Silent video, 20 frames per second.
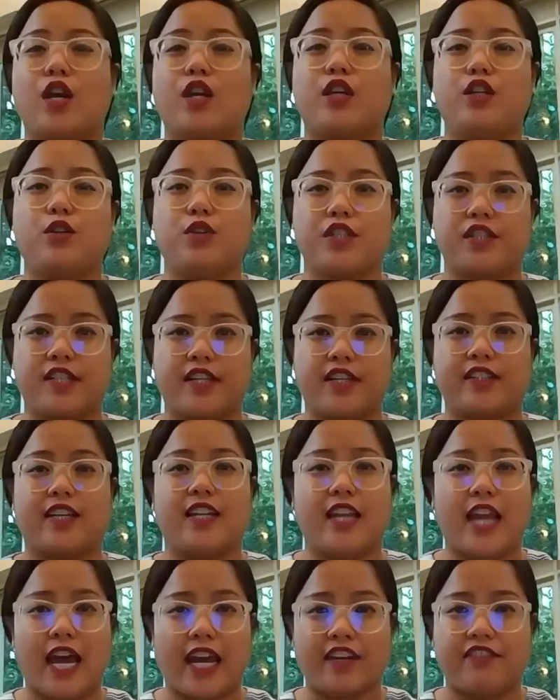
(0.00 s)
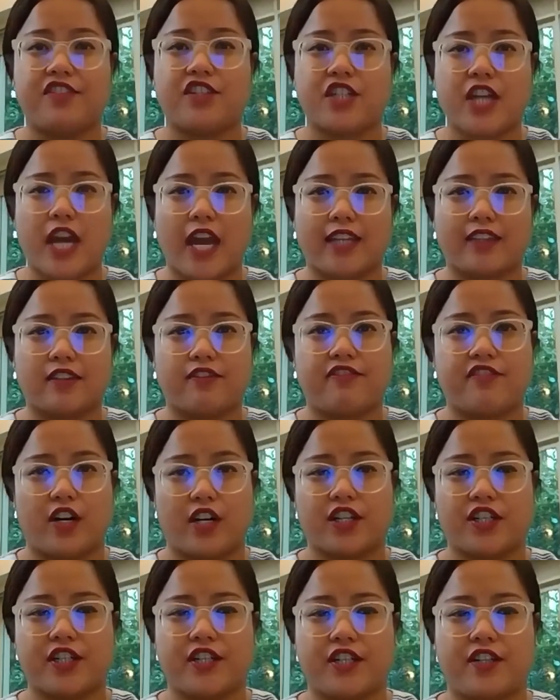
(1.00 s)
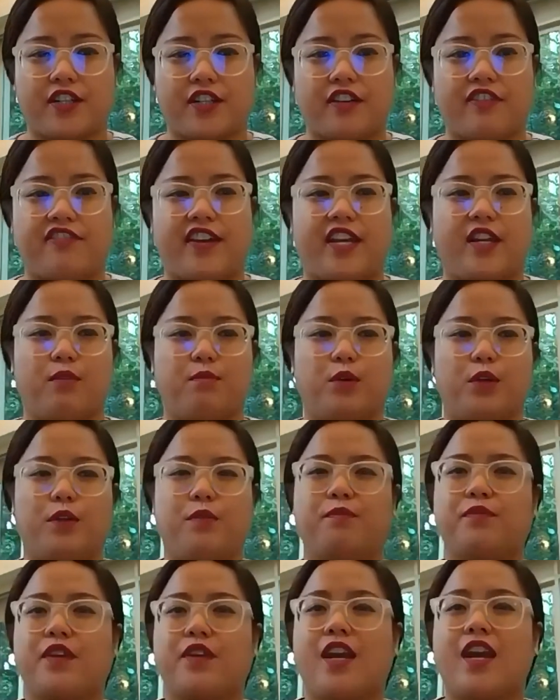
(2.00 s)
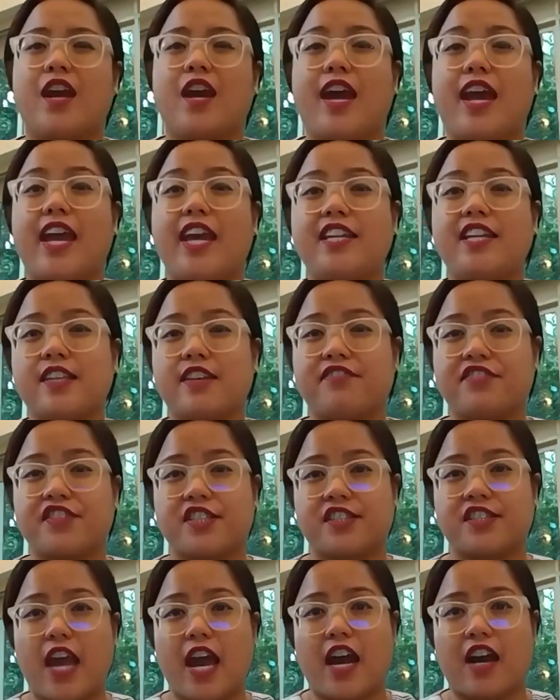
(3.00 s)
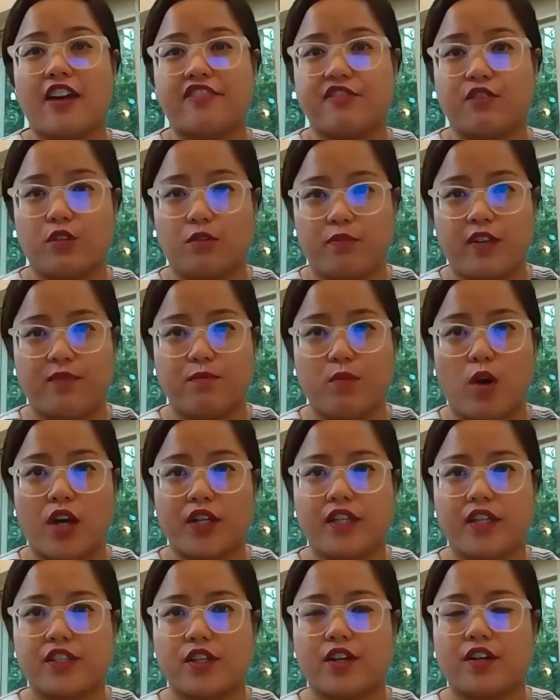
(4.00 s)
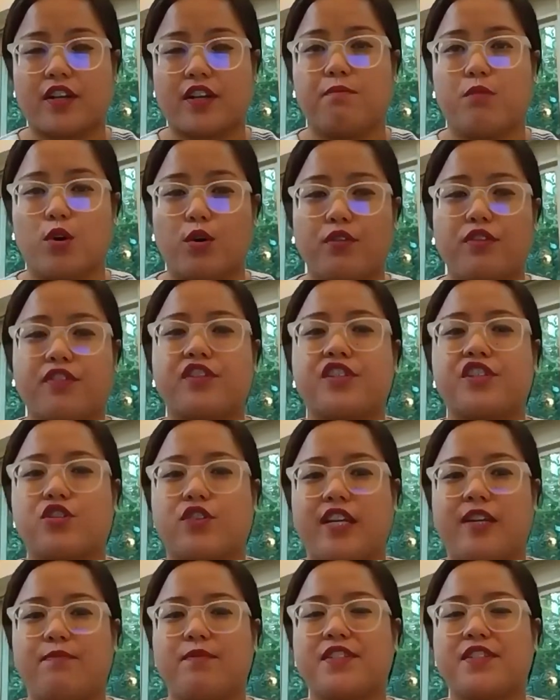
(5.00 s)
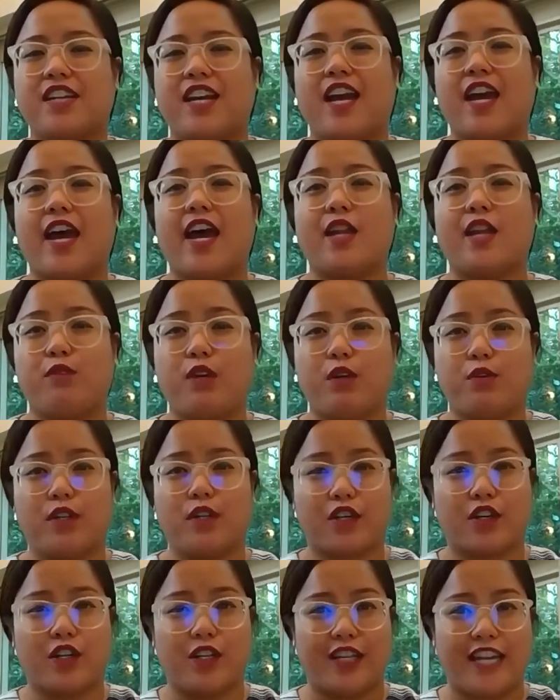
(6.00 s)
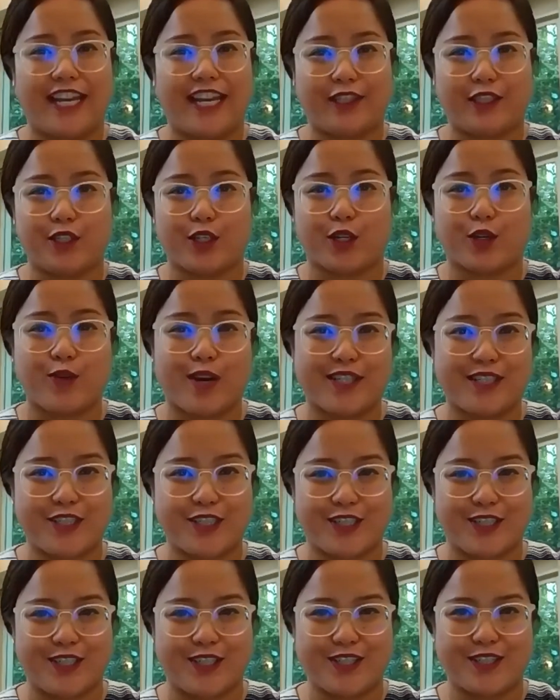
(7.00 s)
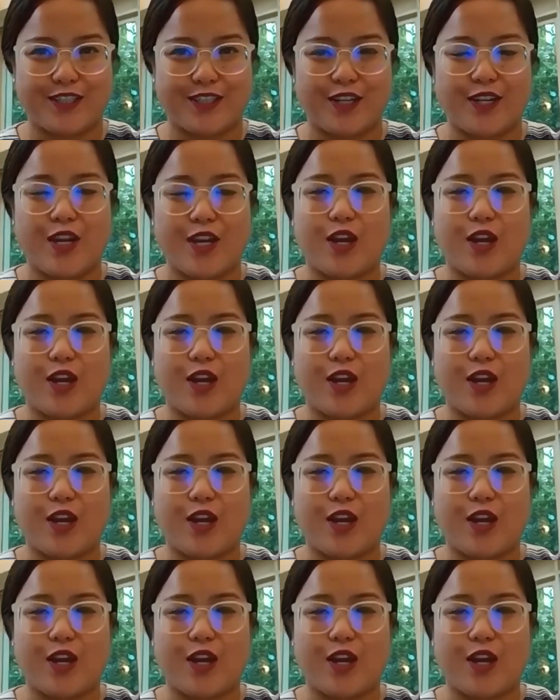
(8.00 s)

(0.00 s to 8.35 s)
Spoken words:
using the live chat function available. ASEF staff will be monitoring both streams and we will collate your questions.